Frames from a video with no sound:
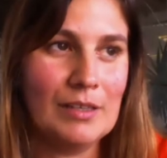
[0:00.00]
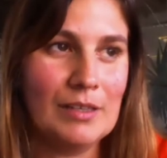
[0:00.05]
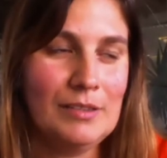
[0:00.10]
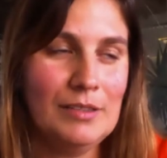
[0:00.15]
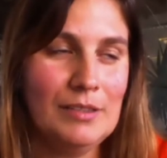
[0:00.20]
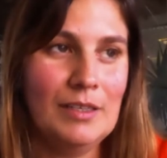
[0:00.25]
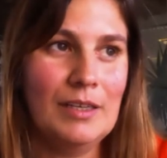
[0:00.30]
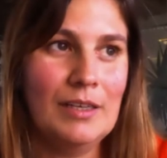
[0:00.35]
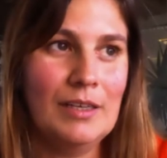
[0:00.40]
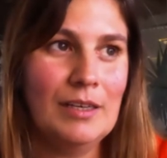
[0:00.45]

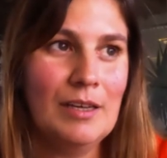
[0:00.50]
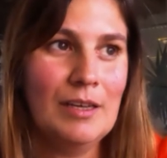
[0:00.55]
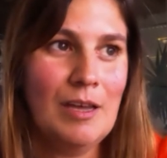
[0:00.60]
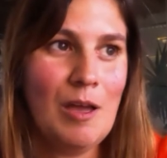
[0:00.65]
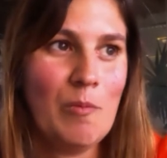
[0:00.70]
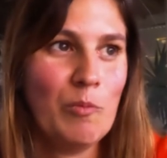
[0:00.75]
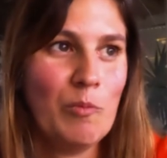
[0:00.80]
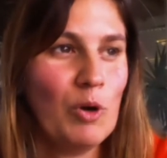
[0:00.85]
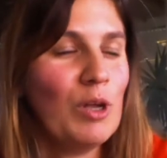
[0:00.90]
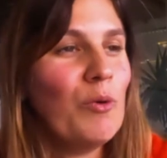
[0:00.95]
city.
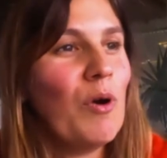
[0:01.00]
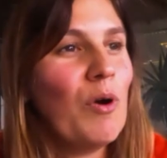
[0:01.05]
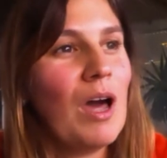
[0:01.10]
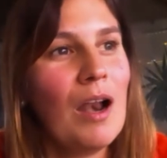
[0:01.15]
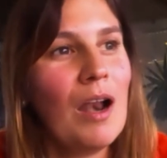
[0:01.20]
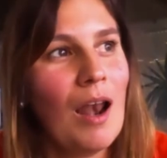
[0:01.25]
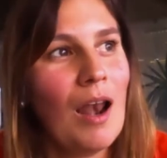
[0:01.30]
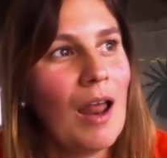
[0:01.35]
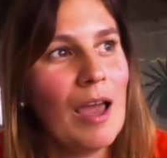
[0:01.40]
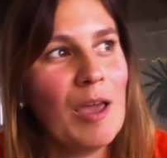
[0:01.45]
But what
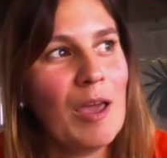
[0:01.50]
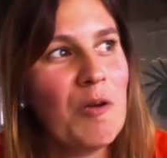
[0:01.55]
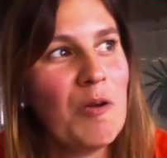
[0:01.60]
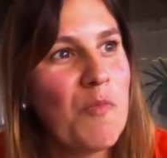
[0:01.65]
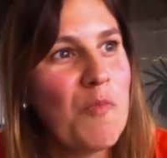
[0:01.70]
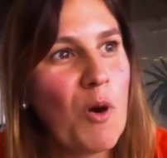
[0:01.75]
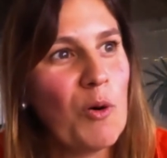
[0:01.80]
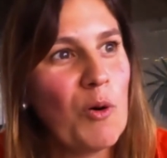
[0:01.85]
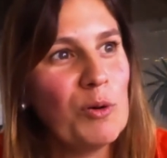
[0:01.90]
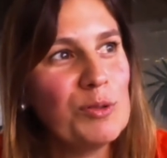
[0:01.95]
I like
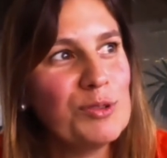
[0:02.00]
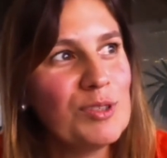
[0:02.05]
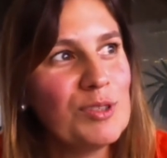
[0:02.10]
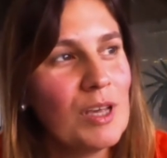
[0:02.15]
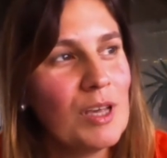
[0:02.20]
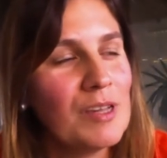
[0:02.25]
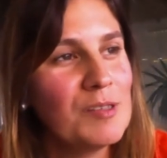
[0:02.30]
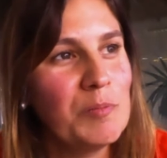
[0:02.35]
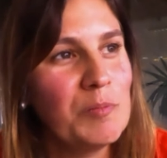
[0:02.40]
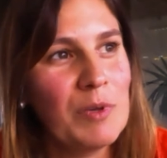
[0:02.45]
most
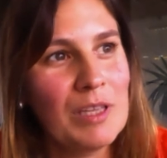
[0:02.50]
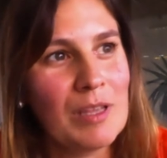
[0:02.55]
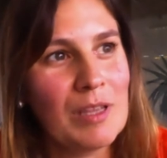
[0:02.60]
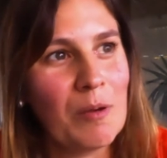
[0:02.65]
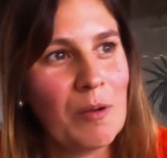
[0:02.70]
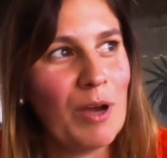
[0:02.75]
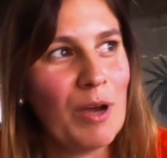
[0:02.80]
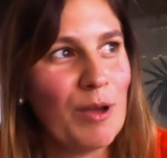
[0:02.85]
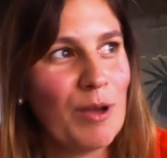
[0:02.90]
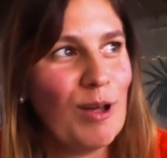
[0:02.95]
as being a
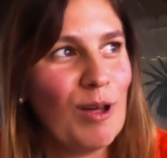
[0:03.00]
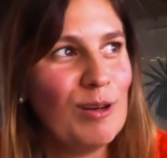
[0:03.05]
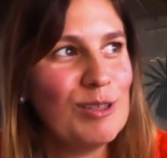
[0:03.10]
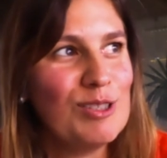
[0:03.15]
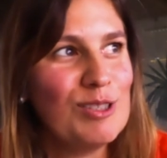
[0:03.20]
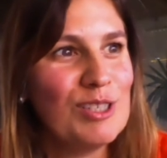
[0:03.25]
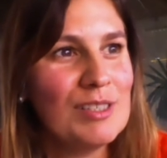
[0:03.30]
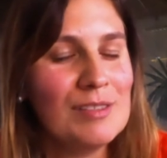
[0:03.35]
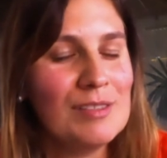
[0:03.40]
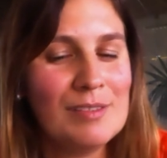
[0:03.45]

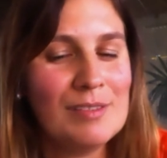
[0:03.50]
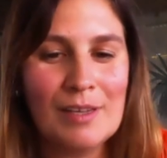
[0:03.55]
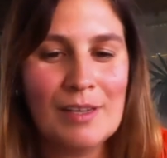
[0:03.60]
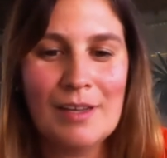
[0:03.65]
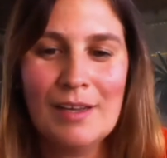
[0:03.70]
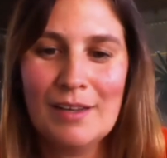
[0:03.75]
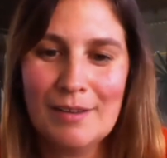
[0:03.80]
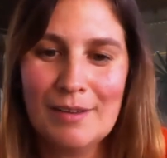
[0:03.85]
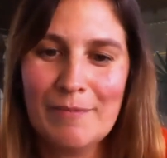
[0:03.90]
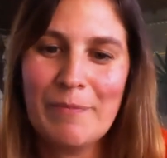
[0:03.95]
biologist,
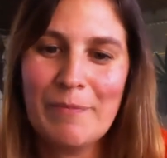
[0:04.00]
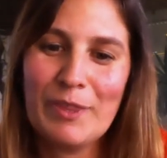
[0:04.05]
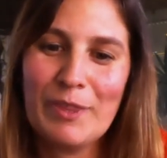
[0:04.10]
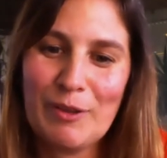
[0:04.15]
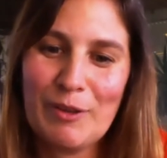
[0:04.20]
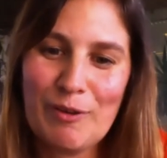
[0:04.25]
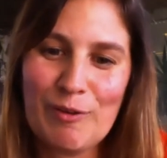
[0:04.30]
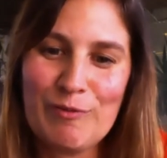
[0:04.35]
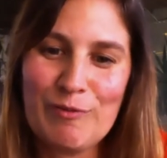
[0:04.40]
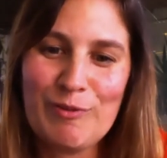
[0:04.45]

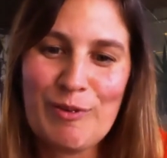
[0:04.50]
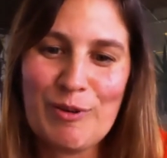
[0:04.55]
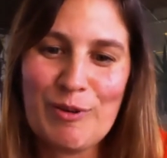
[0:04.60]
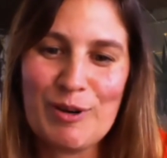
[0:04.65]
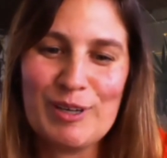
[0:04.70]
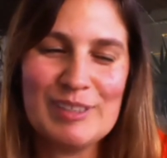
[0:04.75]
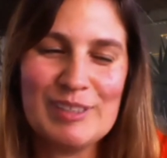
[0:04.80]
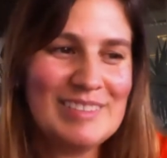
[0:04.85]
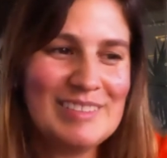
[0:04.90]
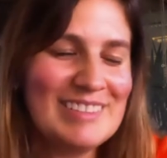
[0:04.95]
of
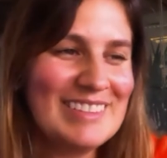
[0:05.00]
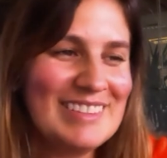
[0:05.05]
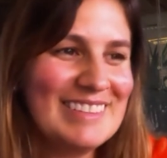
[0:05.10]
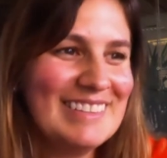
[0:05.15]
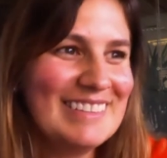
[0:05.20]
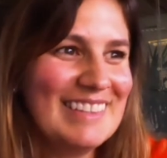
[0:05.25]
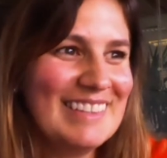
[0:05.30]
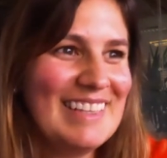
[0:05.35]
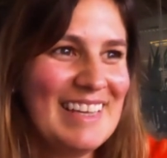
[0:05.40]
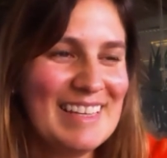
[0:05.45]
course,
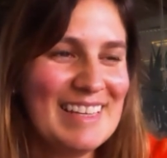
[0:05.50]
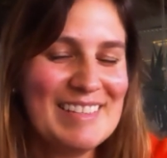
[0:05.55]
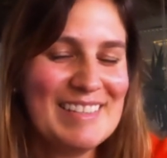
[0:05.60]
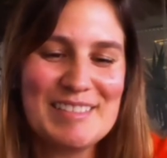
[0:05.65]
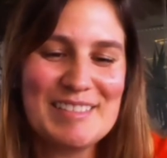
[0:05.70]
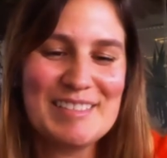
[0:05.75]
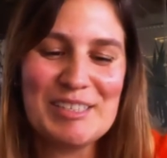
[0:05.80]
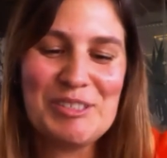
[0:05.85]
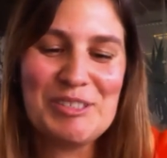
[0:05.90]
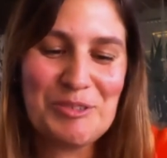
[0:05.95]
is
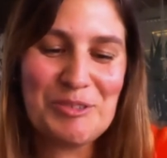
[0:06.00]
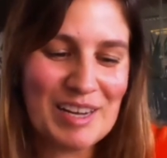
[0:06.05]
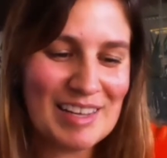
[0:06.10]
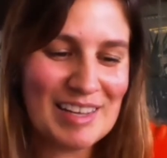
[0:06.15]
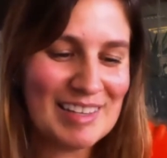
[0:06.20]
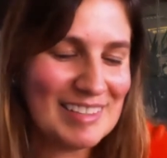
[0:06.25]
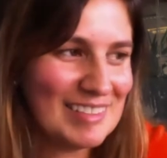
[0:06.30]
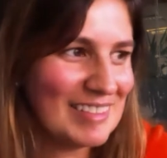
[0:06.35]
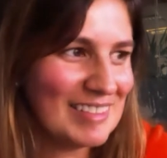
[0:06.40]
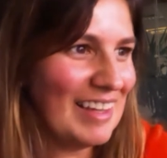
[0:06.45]
the
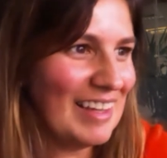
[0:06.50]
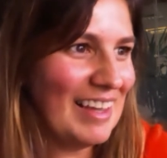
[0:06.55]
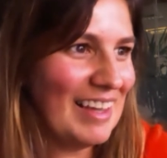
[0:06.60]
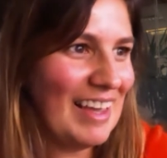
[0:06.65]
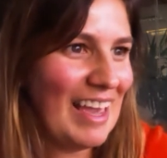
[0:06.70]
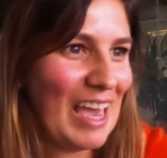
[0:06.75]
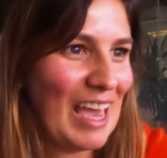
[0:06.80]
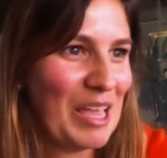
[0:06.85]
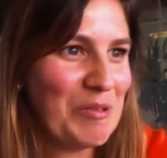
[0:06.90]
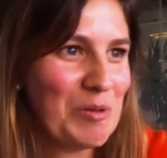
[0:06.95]
trees,
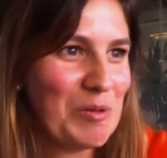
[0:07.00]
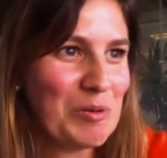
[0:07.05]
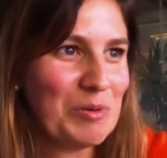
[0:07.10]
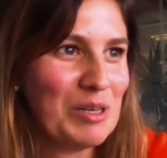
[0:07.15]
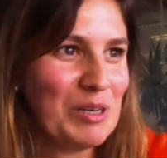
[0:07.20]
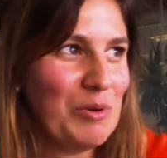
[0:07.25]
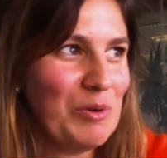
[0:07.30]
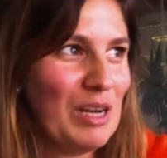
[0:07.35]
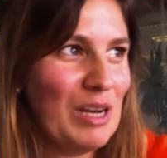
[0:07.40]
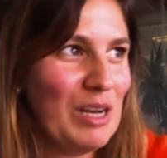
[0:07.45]
and we
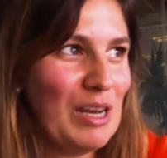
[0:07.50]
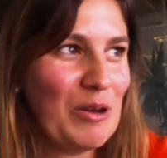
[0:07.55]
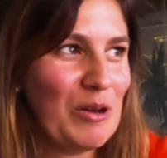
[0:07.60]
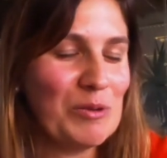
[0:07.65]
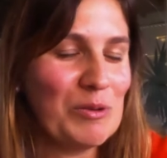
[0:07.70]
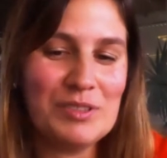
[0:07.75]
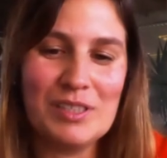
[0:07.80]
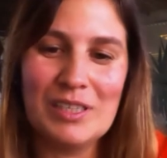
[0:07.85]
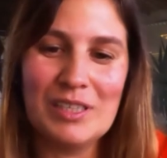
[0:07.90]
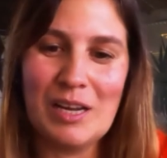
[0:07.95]
were really
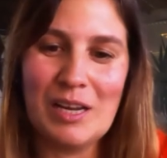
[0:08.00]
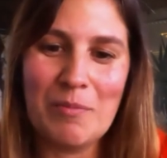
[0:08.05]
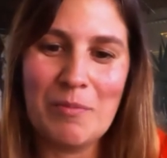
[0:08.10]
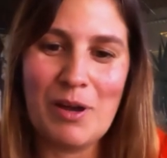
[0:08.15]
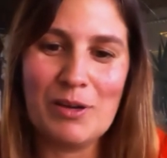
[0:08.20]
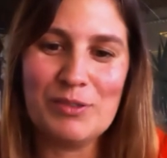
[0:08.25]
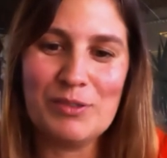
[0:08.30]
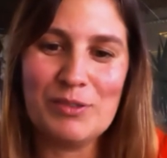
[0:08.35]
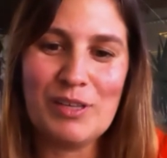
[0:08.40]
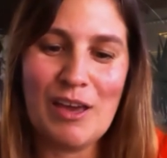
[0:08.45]
concerned
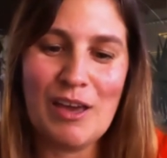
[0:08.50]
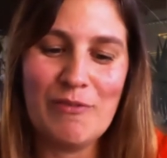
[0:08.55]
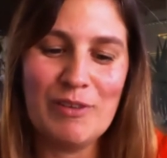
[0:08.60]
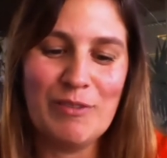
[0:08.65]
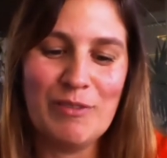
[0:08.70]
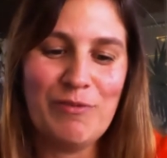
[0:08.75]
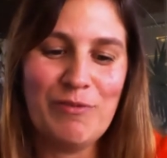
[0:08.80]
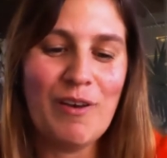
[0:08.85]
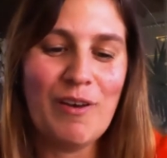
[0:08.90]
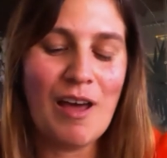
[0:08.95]
about
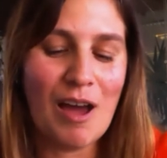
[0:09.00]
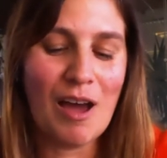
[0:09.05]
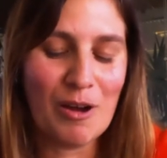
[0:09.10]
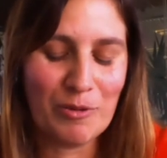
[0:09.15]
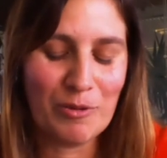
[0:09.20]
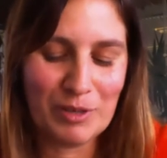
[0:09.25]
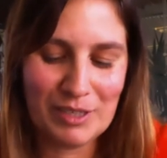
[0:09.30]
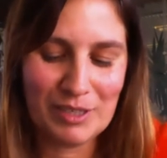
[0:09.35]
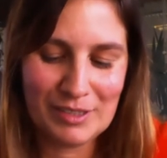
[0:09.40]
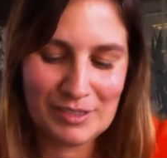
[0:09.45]
having
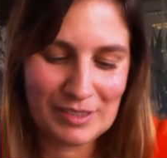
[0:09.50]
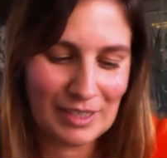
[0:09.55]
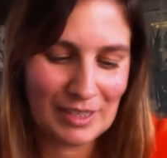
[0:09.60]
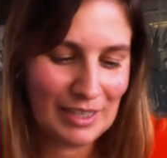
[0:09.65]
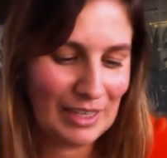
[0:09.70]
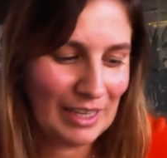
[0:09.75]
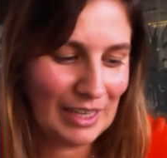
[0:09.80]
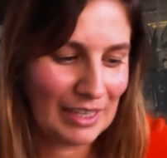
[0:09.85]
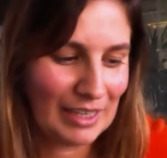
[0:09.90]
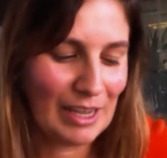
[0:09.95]
flowers
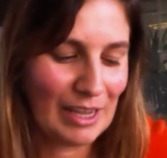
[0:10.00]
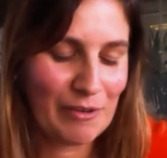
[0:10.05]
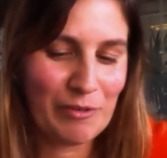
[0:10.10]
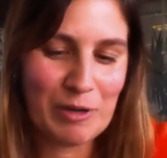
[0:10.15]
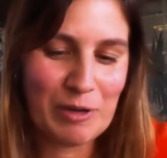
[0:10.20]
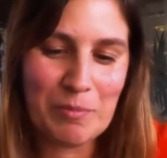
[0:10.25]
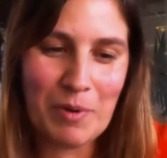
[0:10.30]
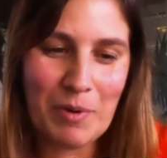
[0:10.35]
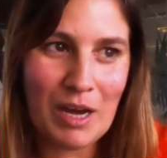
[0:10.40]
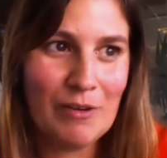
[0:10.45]
in
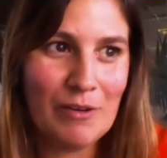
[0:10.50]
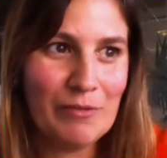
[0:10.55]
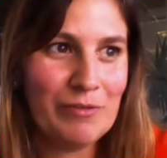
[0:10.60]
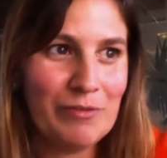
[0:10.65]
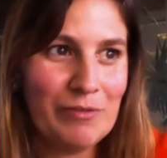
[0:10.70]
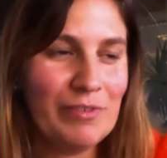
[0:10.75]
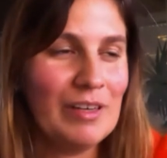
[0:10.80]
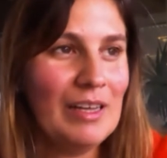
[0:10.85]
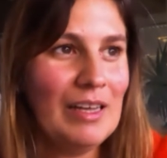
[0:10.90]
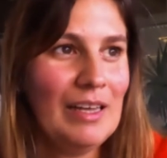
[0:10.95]
every month.
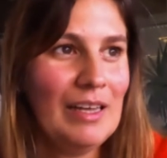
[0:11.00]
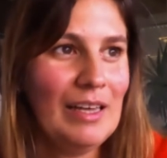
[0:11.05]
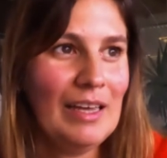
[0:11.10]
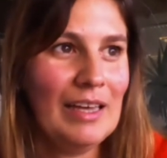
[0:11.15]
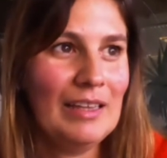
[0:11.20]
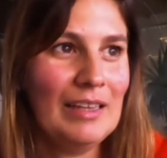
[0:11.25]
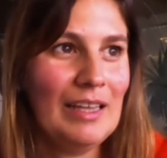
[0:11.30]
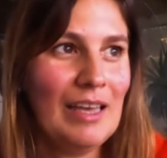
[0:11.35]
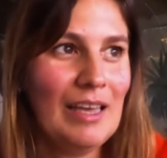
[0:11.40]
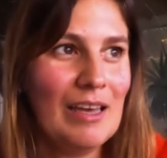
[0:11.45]
And